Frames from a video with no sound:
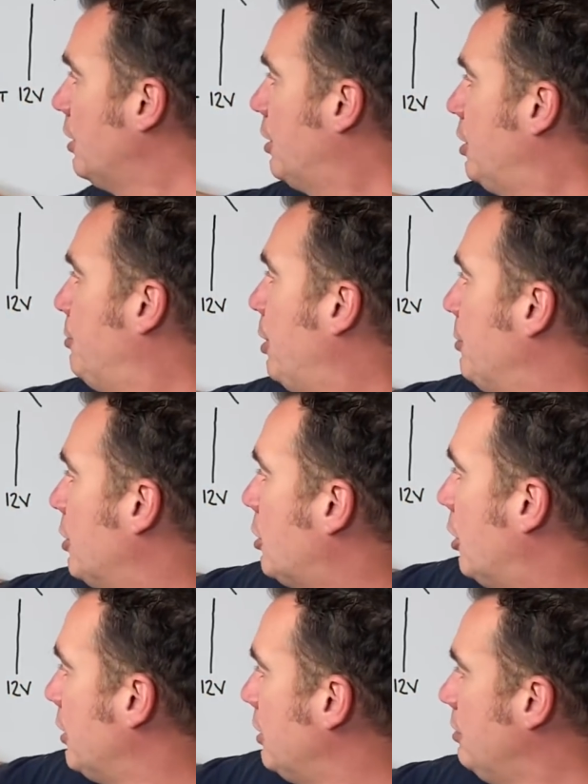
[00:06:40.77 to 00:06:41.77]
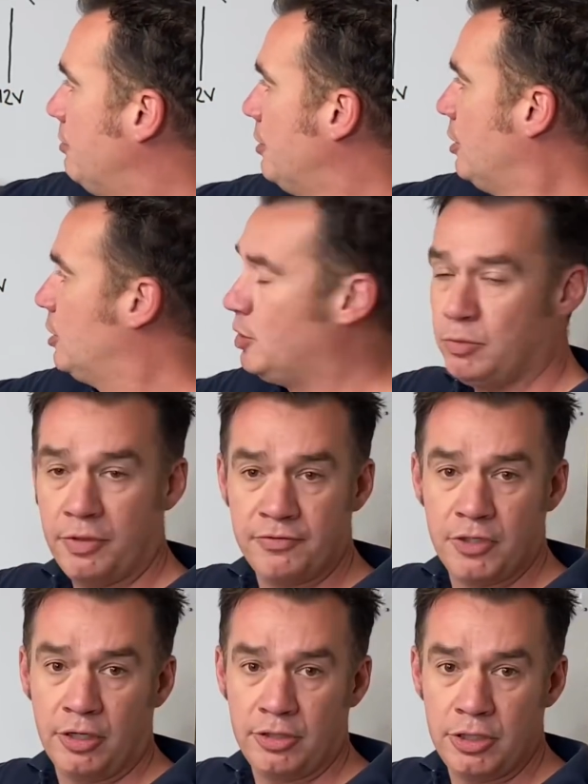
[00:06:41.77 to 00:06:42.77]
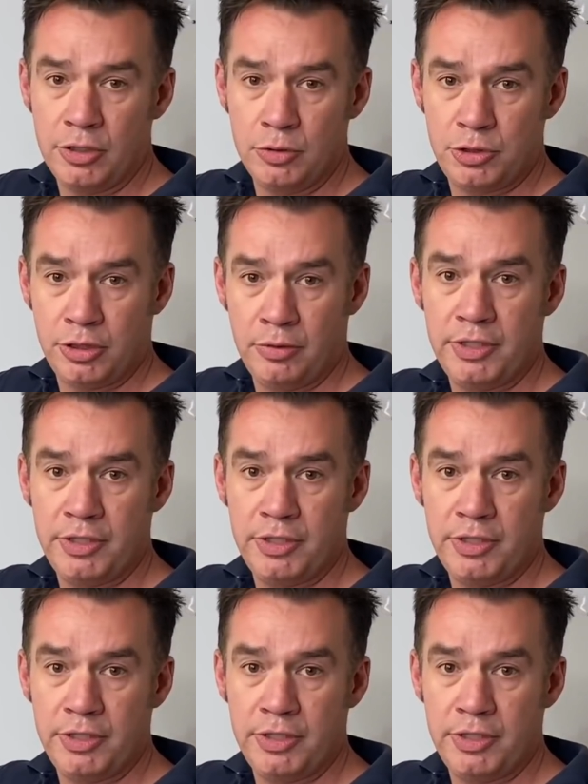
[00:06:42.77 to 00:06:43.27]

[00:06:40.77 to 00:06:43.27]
At the bottom of the coil, we've got the neutral,